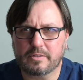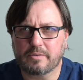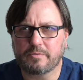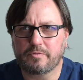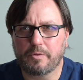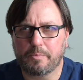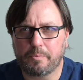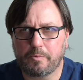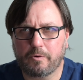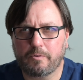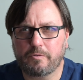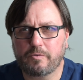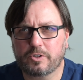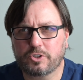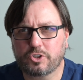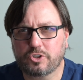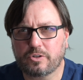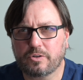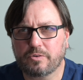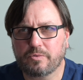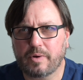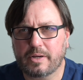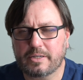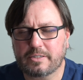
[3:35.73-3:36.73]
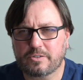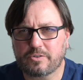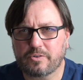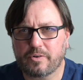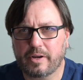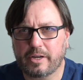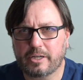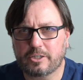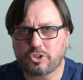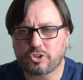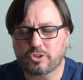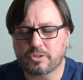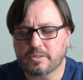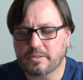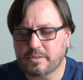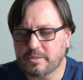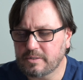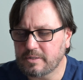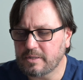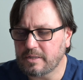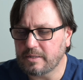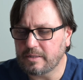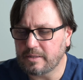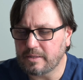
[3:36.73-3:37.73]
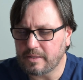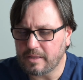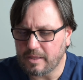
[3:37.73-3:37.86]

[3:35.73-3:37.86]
of the provisional restorations that